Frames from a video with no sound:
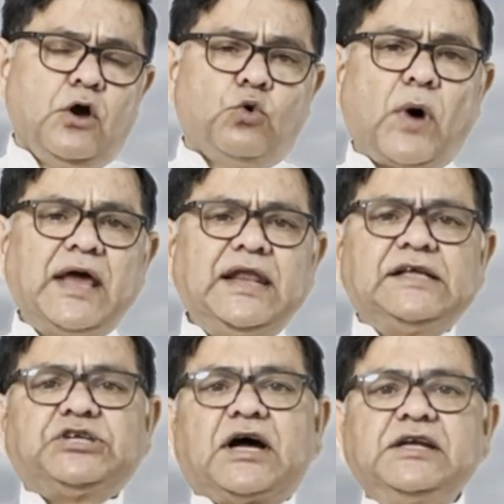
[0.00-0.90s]
While
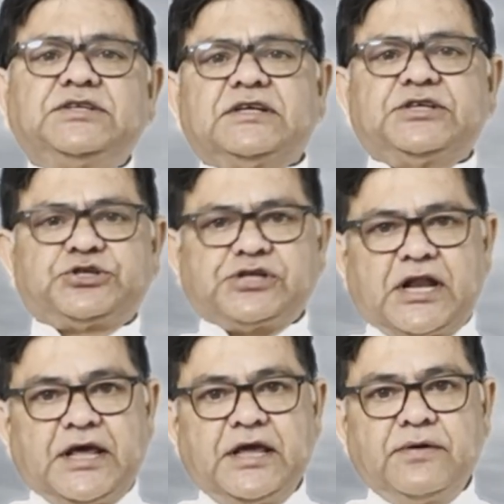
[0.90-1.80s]
HRD
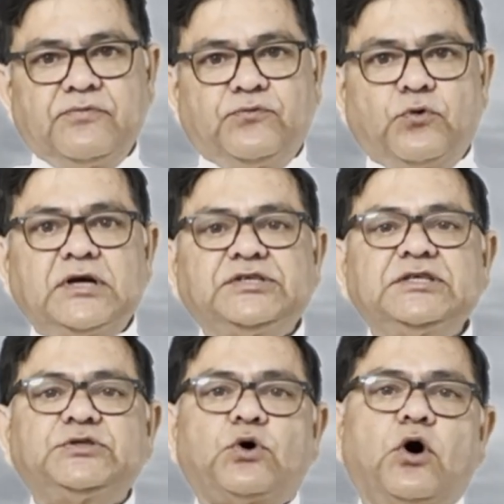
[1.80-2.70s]
traditionally
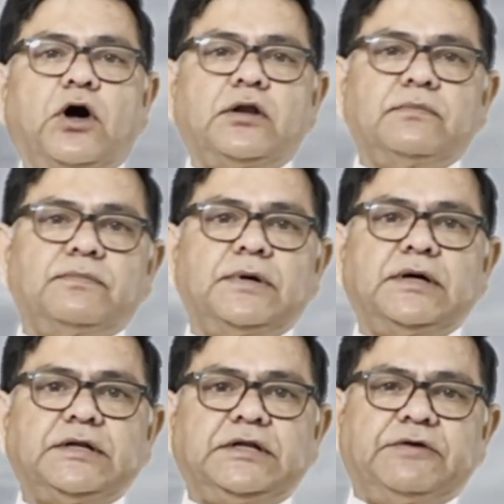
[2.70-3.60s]
focuses on
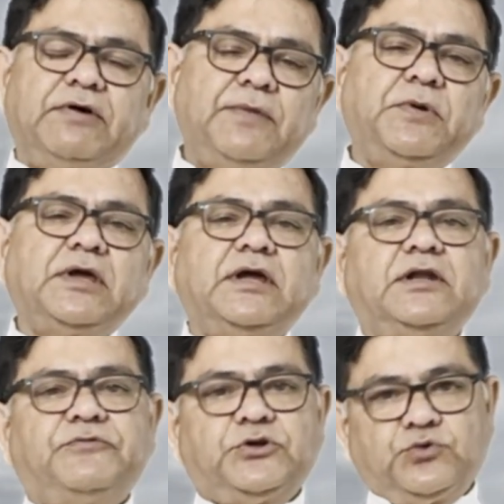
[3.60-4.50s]
developing
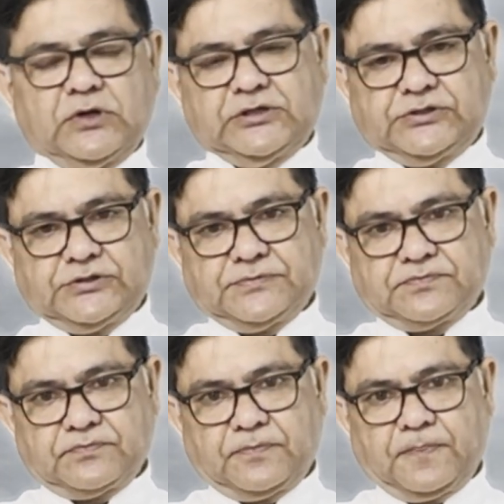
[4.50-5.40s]
individuals,
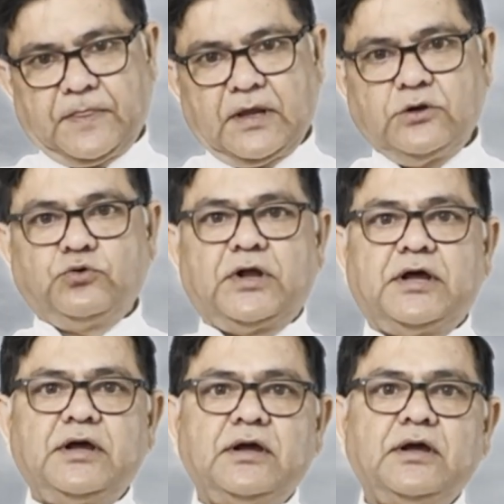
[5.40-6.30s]

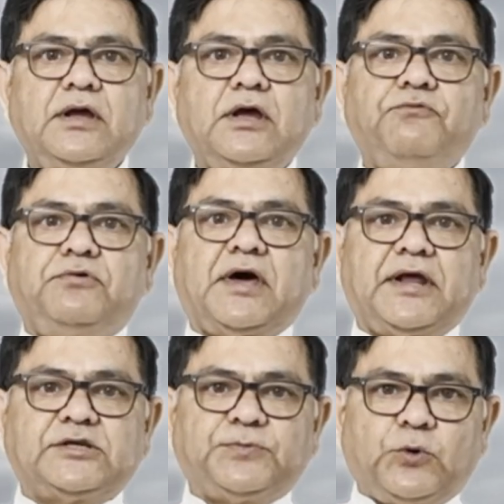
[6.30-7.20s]
today we are
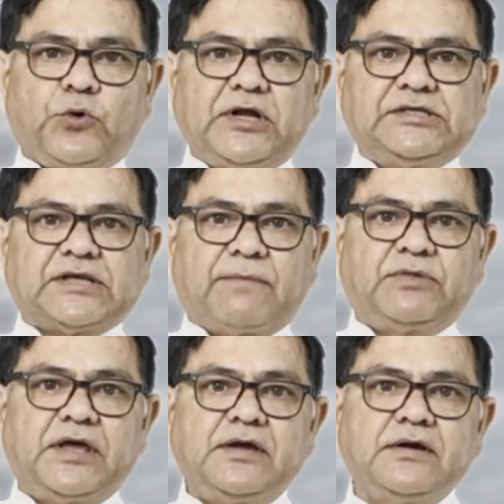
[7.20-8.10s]
exploring
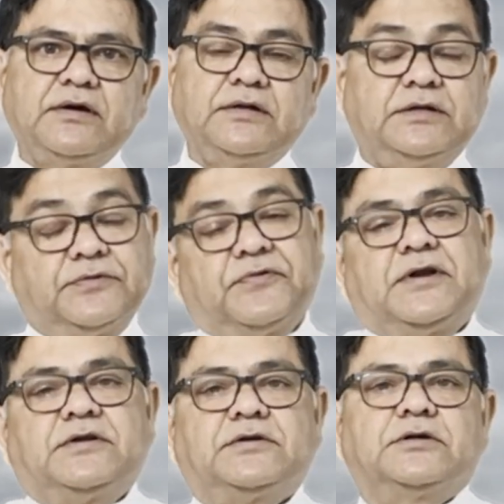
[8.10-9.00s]
something
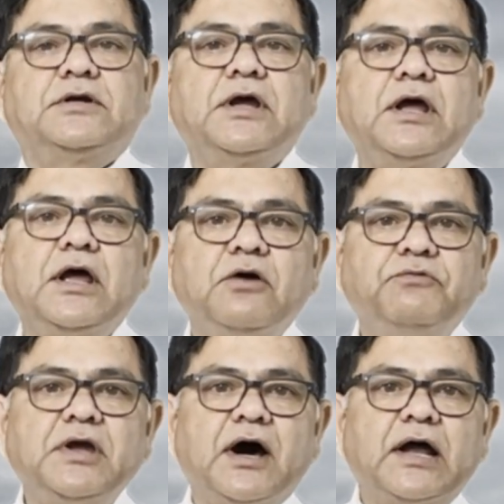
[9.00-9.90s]
different.
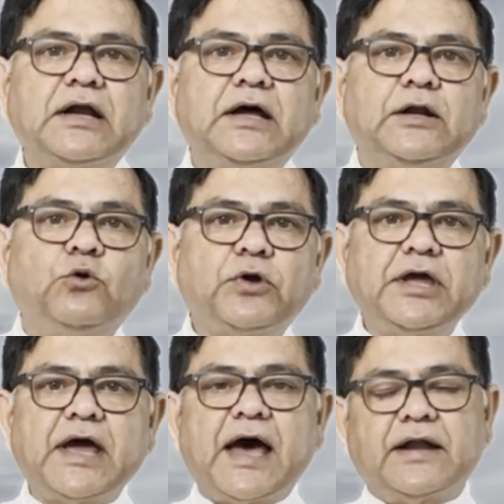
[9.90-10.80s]
We are
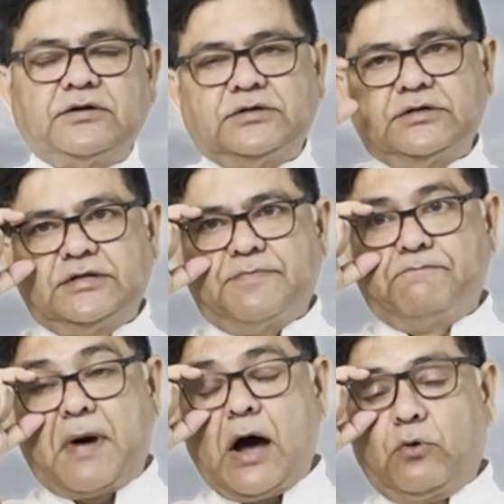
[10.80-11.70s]
looking at the
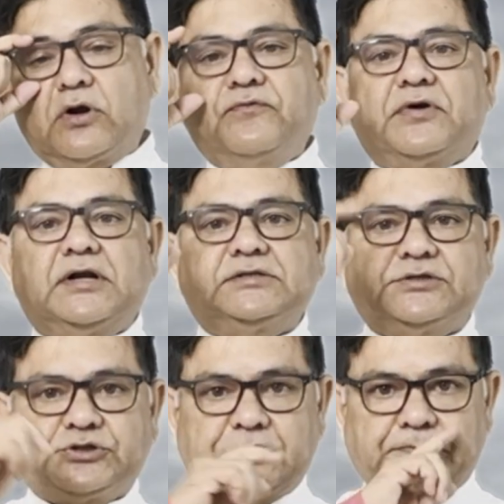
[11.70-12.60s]
power of
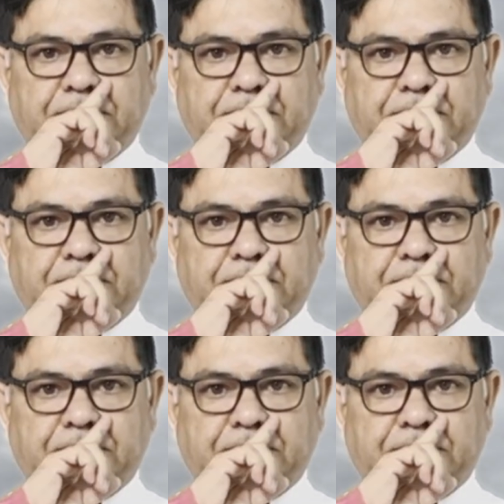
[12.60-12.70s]
relationship,